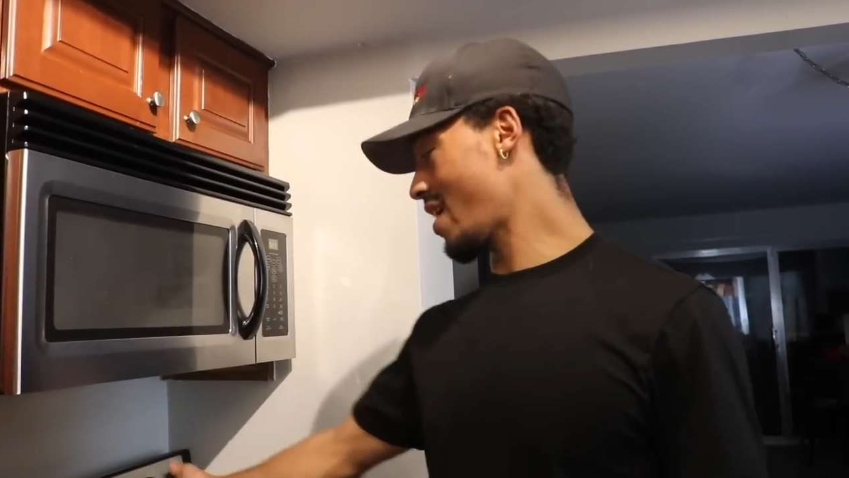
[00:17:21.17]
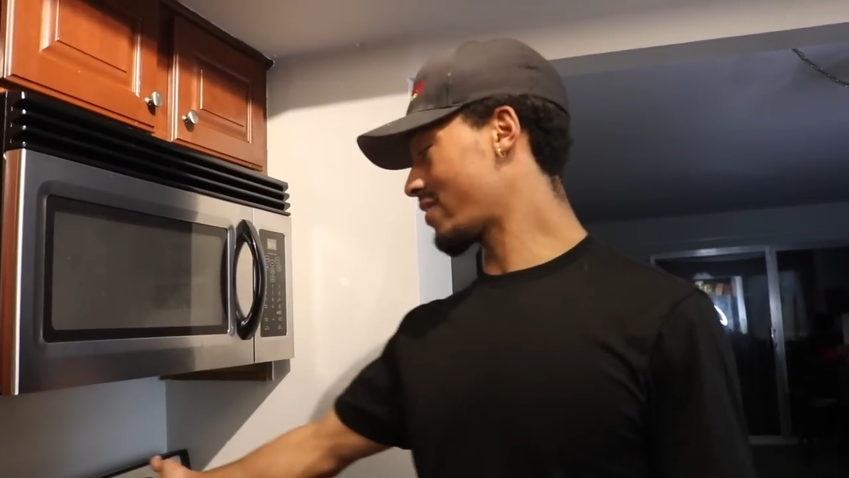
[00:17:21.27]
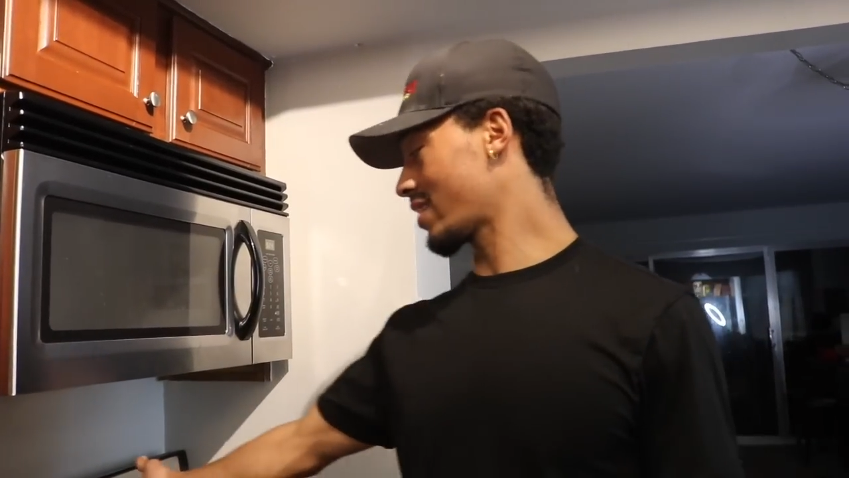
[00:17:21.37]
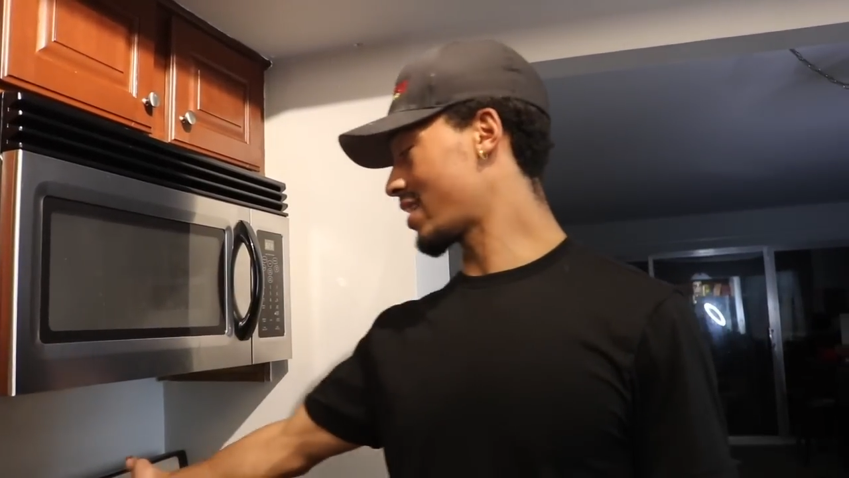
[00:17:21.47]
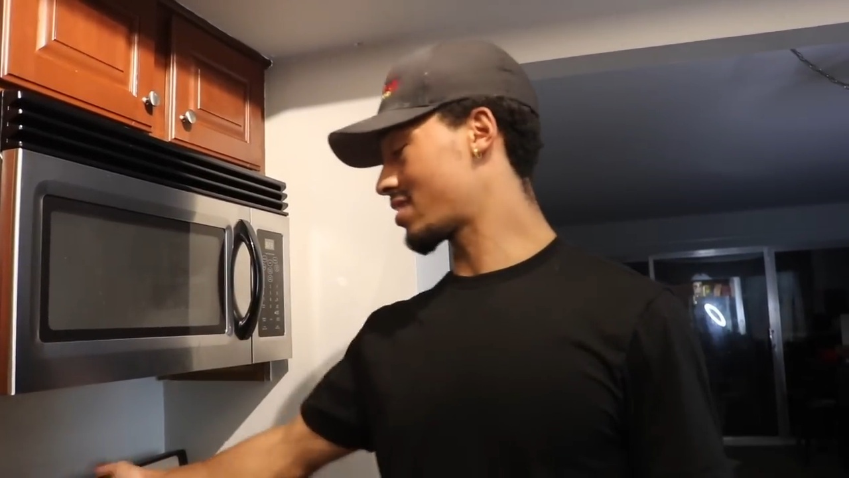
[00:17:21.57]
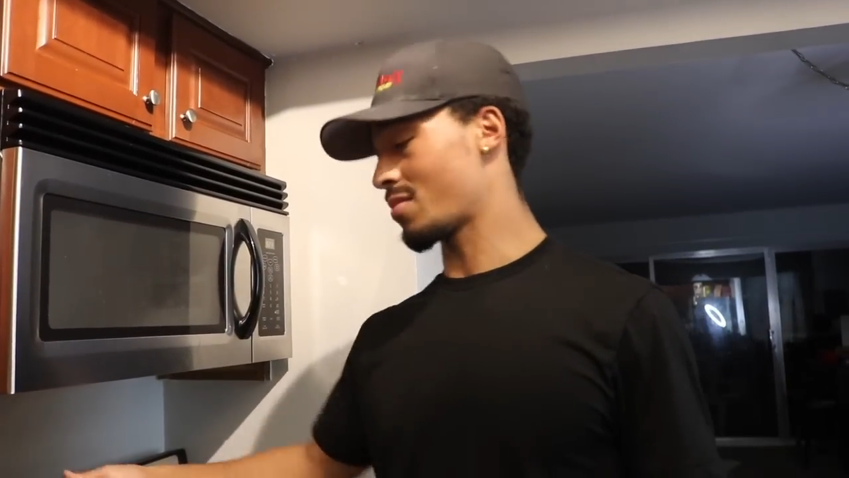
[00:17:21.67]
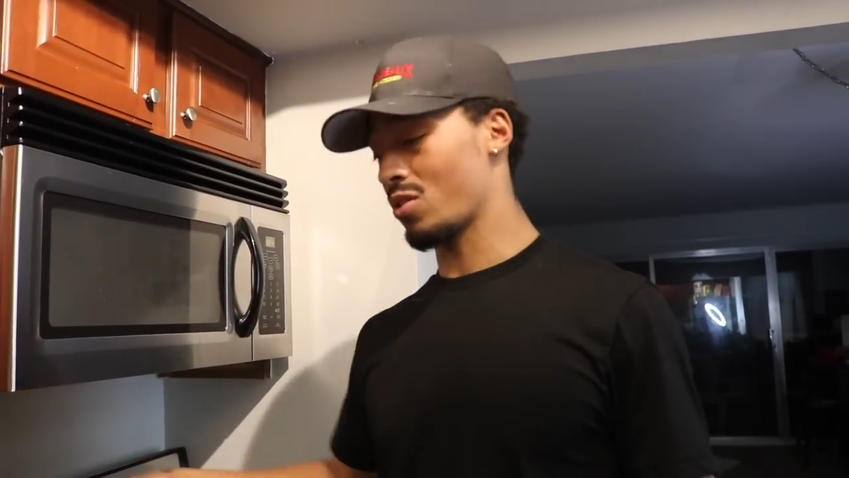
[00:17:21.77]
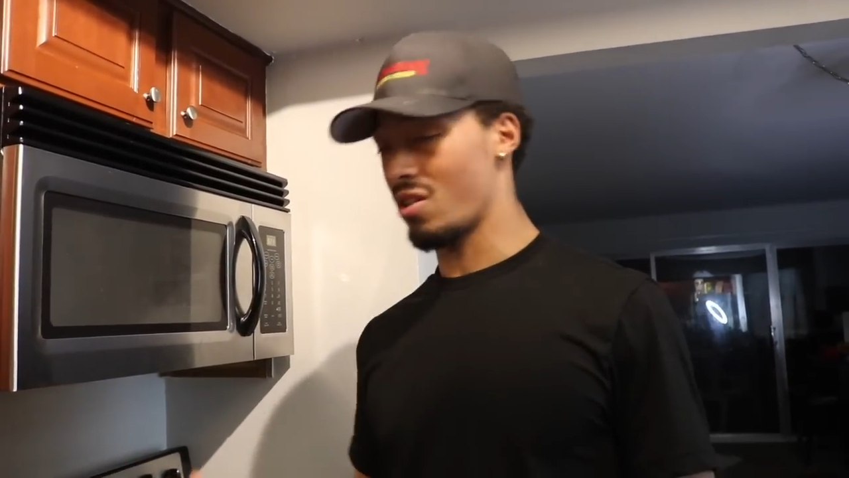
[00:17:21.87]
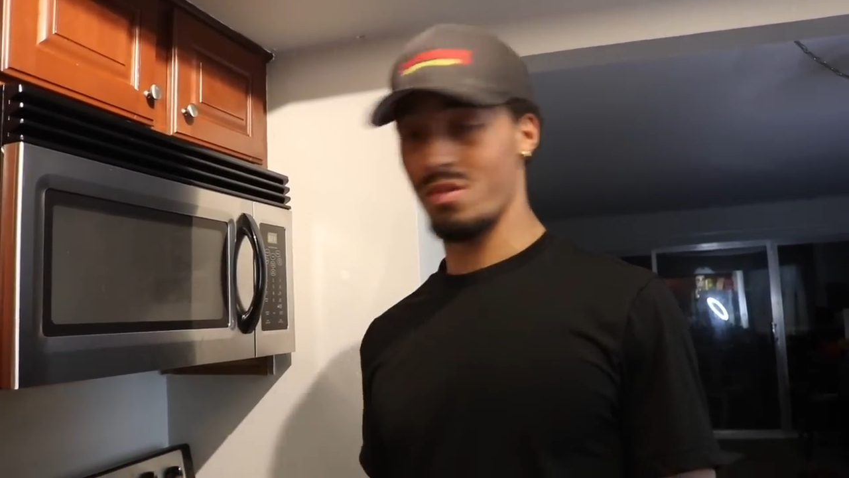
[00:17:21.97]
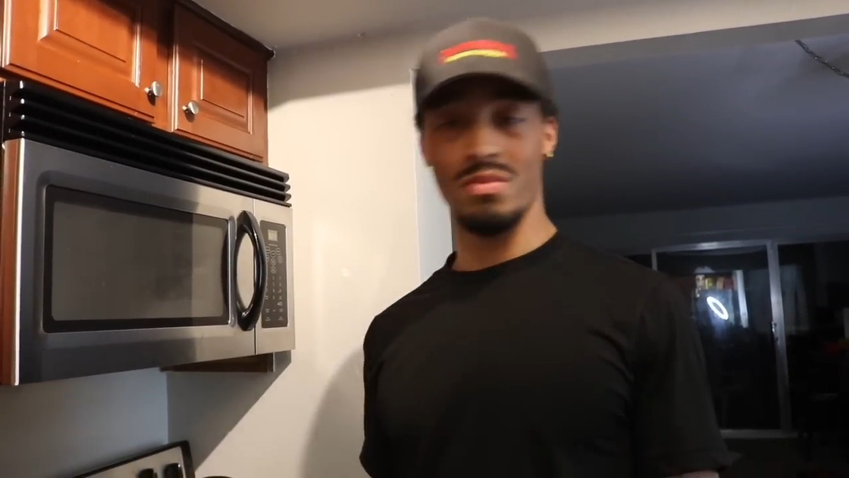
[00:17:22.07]
have to let it simmer
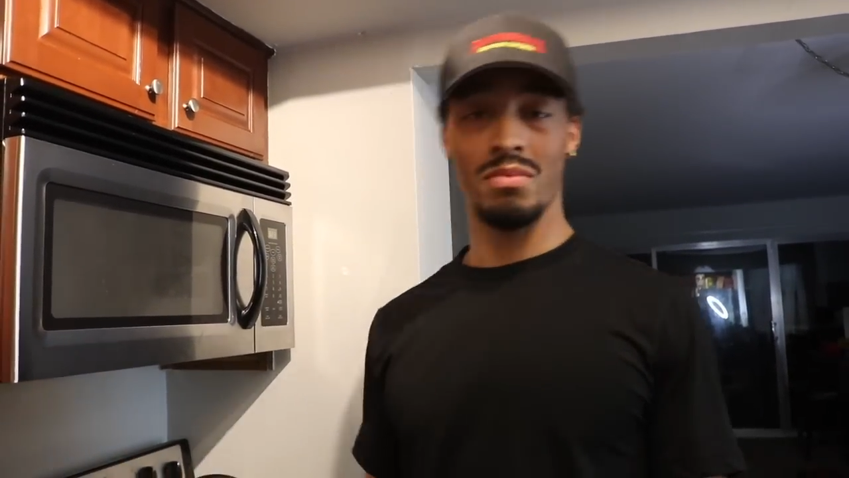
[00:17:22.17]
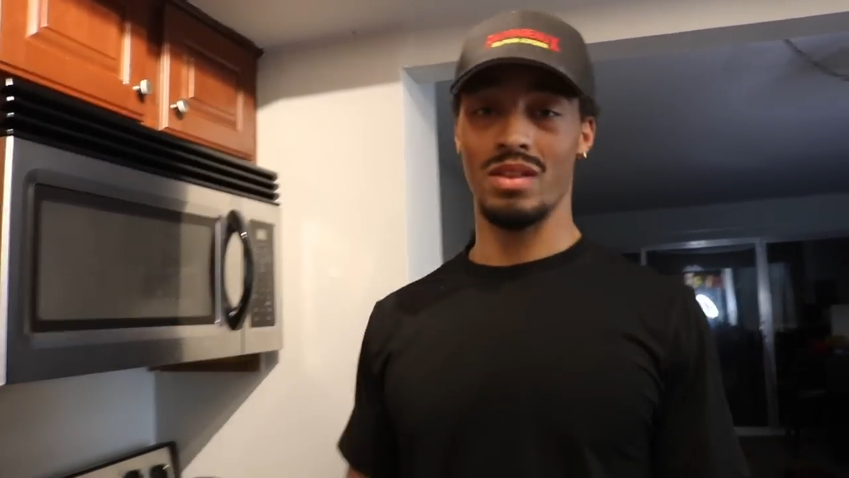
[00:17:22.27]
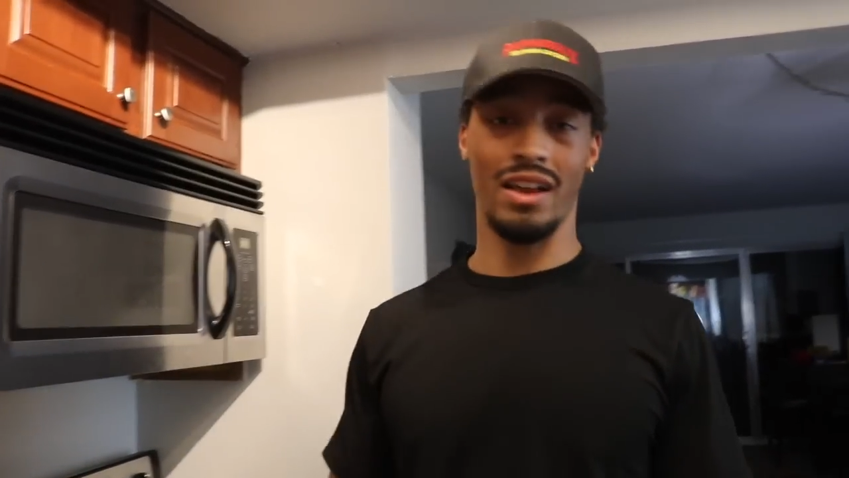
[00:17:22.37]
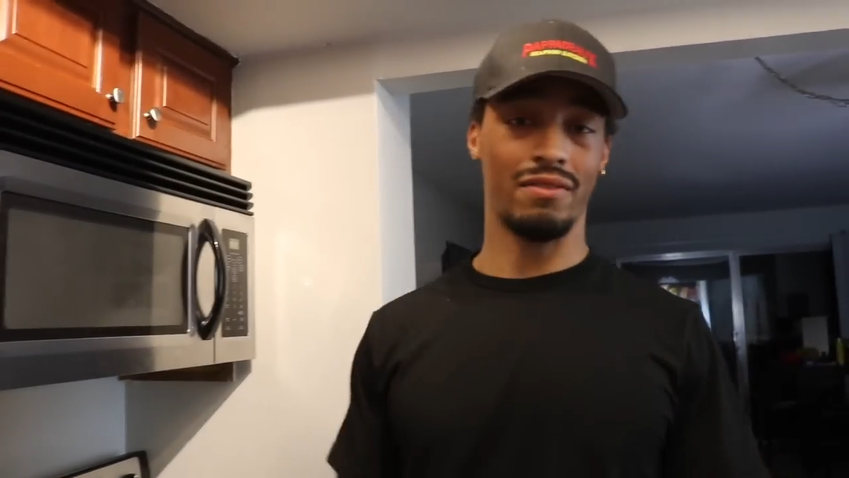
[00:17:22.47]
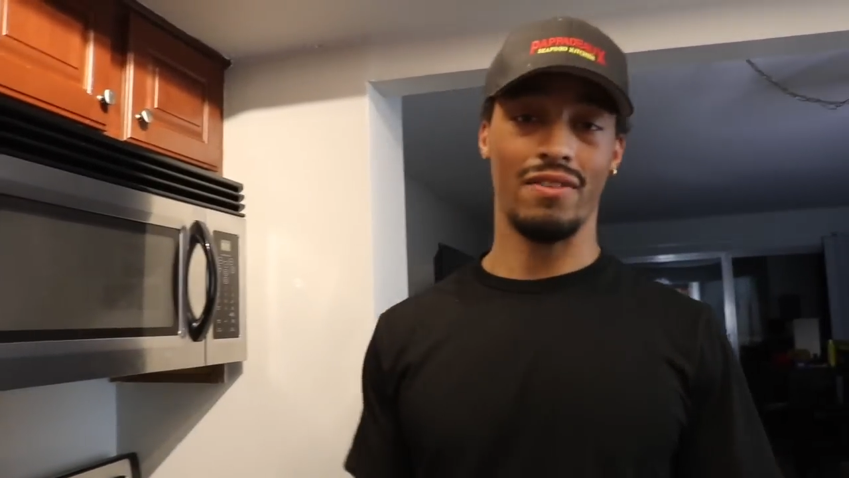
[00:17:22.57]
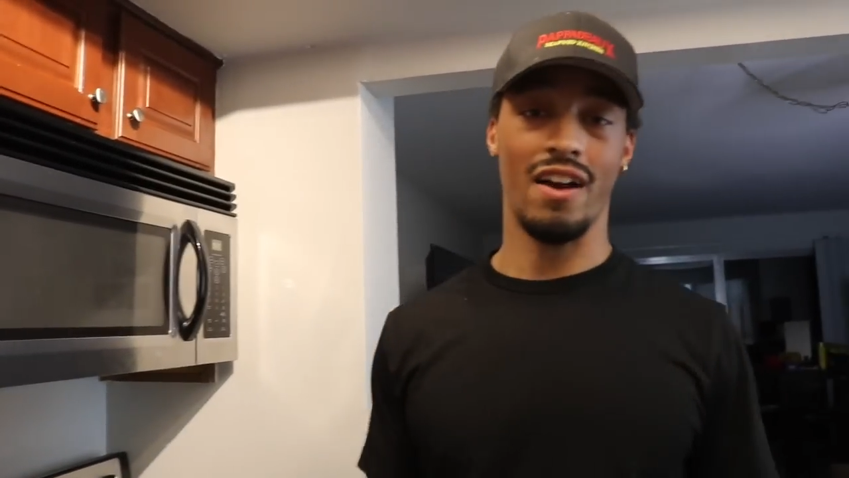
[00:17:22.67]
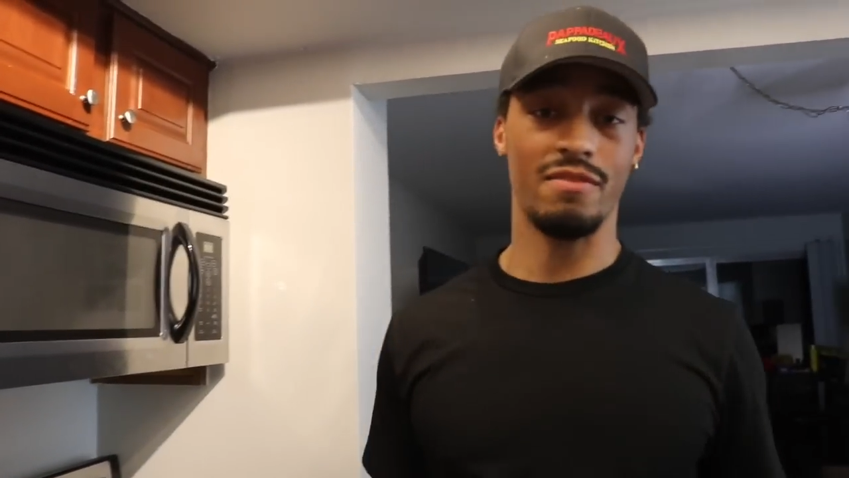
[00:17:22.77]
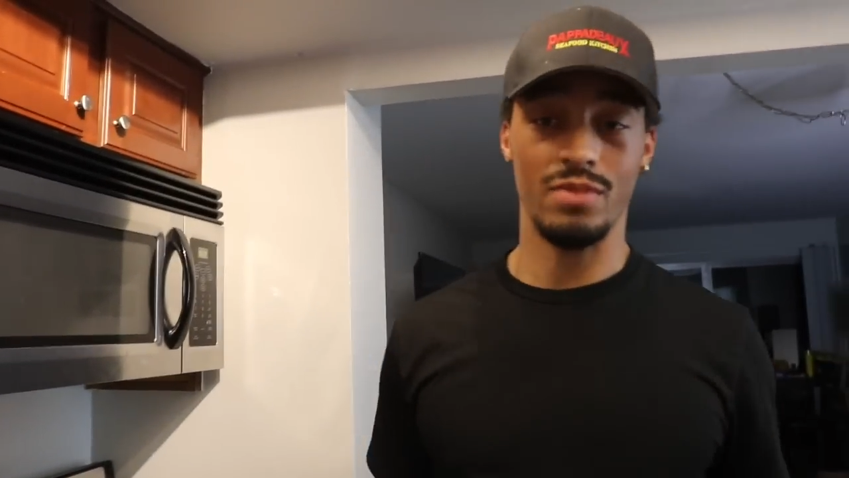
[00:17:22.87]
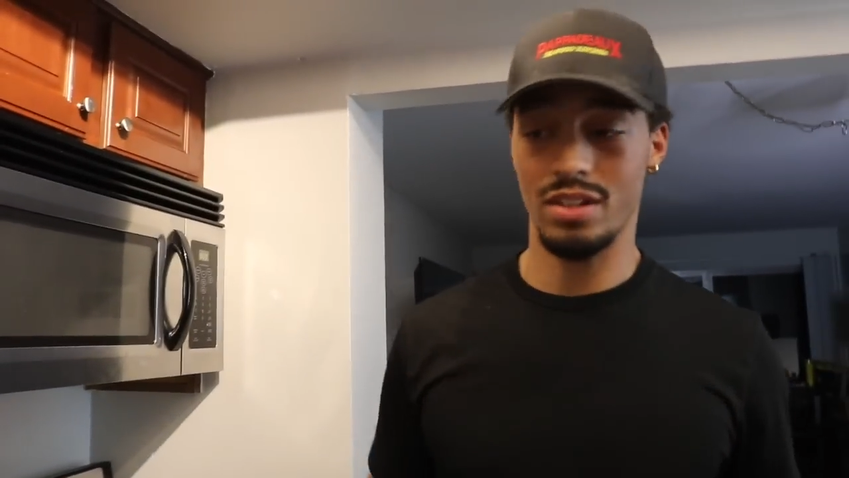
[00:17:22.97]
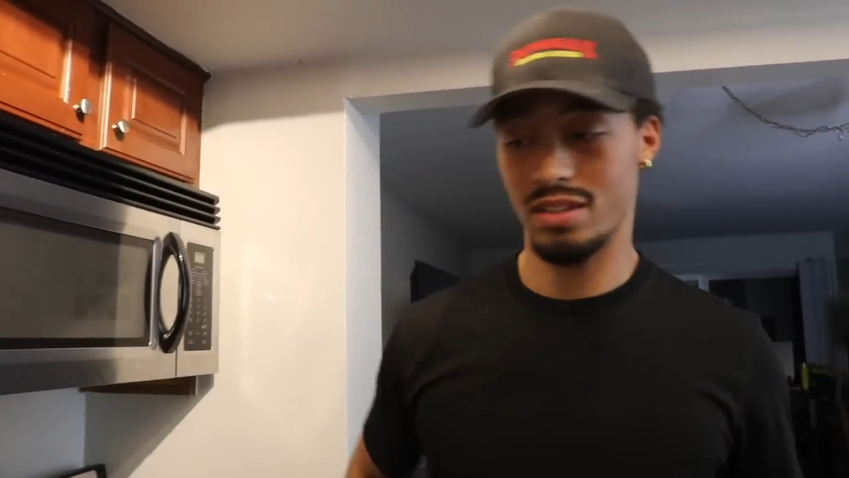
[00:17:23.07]
long, maybe like
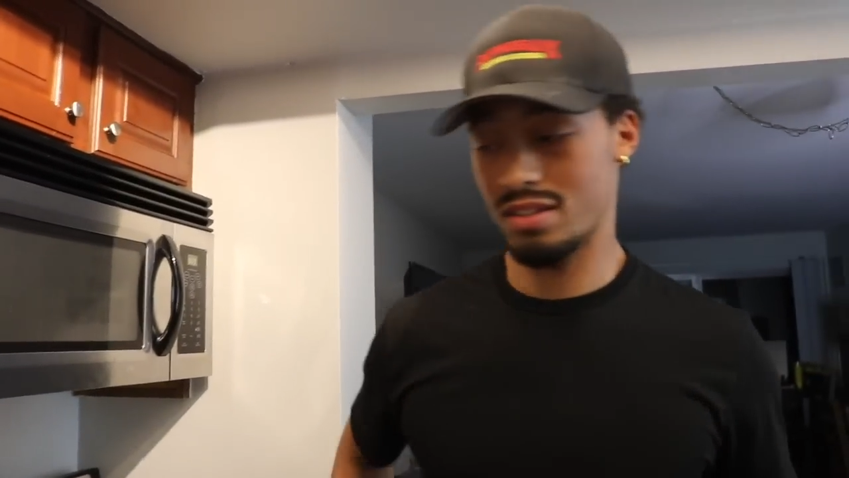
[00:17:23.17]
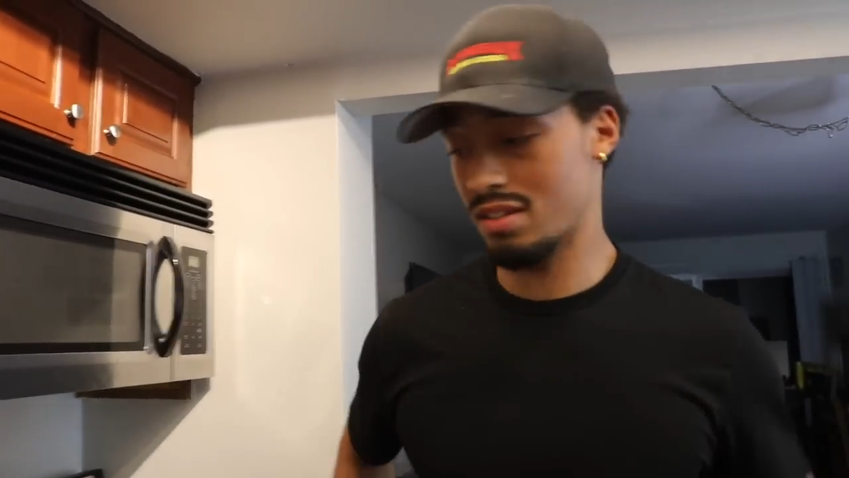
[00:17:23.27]
5 minutes.